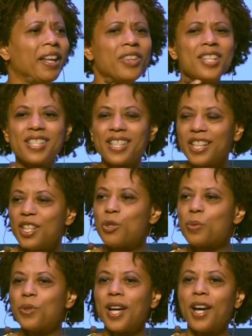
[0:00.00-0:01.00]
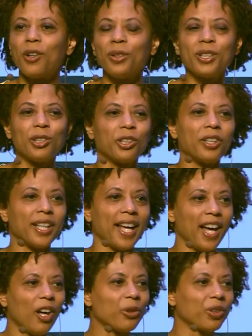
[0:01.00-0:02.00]
these kids were not only learning
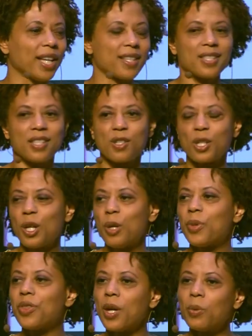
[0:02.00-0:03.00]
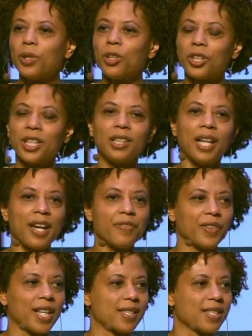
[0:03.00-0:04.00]
health lessons, but they were learning
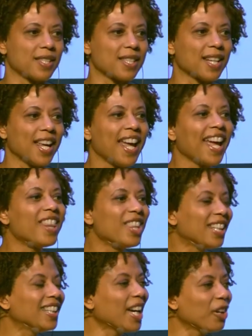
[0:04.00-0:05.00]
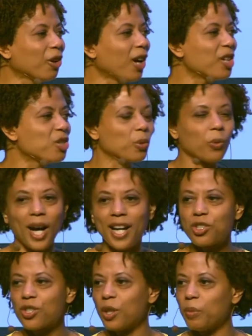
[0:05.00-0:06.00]
life lessons. And then later on, to
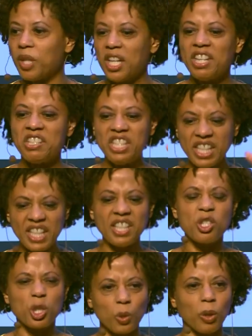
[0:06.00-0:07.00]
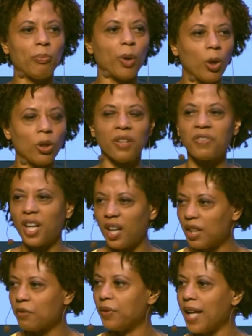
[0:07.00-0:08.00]
watch them dig into a bowl of
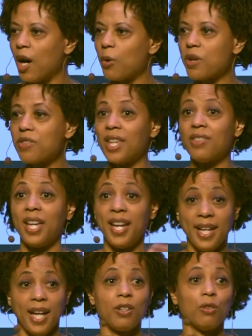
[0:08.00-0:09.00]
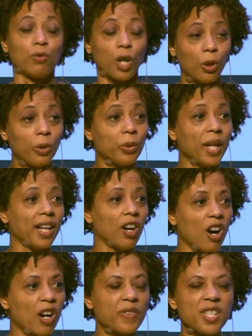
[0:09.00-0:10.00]
cauliflower that they had grown and
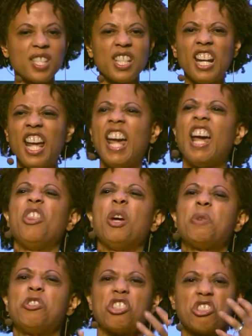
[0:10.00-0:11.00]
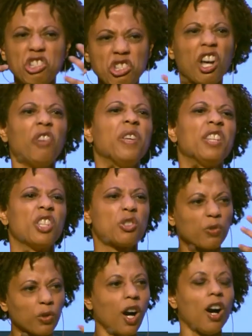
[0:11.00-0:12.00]
harvested, and they were just shoving
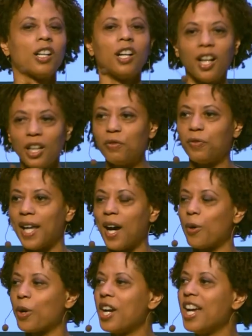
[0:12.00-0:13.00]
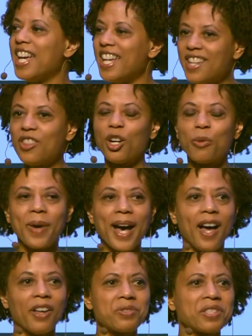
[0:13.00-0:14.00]
this raw cauliflower in their
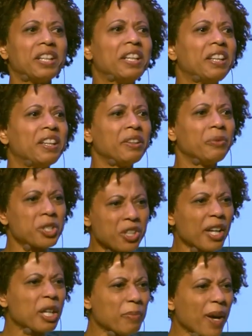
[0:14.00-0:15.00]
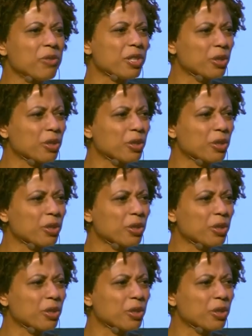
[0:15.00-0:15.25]
mouths we're talking about